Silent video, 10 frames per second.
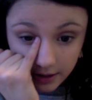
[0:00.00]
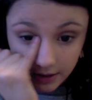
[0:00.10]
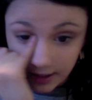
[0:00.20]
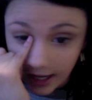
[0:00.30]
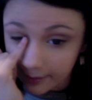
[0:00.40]

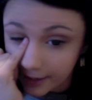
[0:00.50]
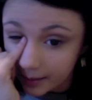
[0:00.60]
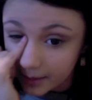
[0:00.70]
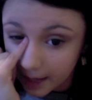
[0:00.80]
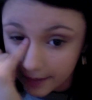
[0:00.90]
dab, dab,
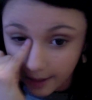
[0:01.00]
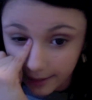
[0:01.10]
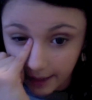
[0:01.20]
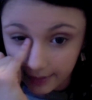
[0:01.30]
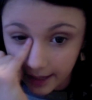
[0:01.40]
dab, dab,
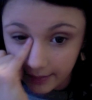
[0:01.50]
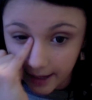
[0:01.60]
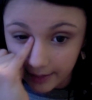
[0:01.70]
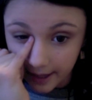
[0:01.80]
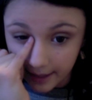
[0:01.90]
dab, dab,
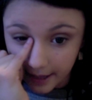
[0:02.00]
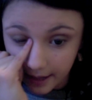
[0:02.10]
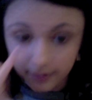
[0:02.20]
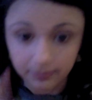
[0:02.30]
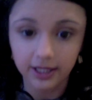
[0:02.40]
dab, dab, dab
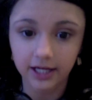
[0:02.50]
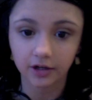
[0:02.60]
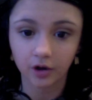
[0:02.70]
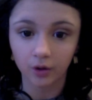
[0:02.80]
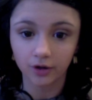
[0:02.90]
in the inner
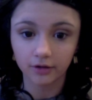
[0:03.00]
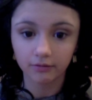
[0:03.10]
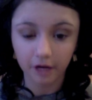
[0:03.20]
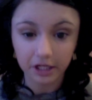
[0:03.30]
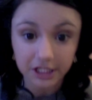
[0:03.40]
corner.
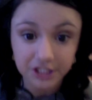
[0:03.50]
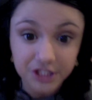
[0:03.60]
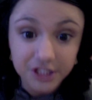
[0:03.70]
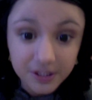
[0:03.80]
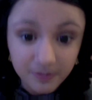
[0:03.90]
And that's
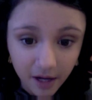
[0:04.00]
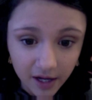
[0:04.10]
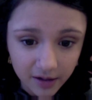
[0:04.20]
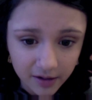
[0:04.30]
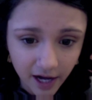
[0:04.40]
just
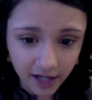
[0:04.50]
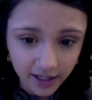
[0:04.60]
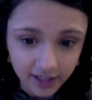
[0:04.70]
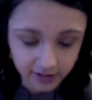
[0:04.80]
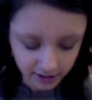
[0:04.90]
my
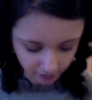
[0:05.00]
highlight in the inner